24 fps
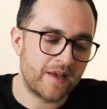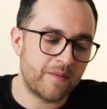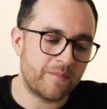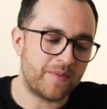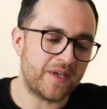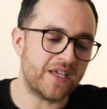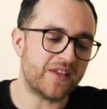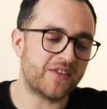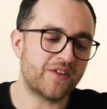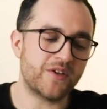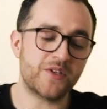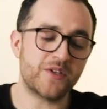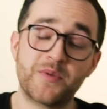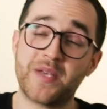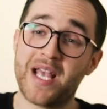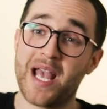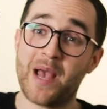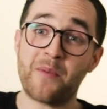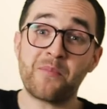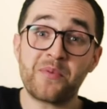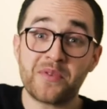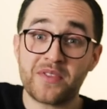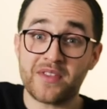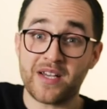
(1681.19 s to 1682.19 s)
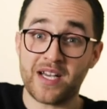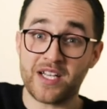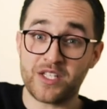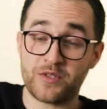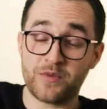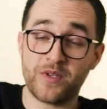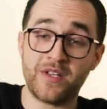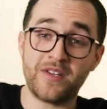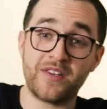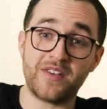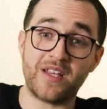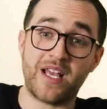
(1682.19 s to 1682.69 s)
Be it we empathize
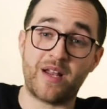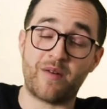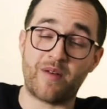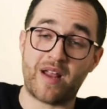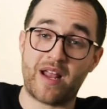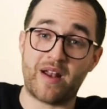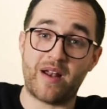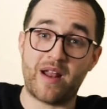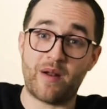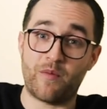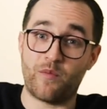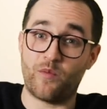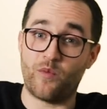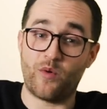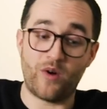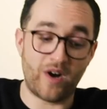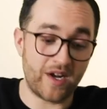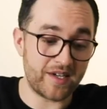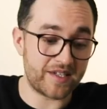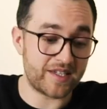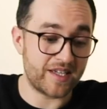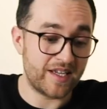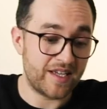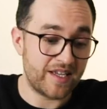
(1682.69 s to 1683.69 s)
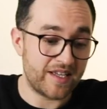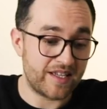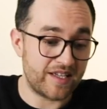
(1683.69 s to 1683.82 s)
with and, and, and want,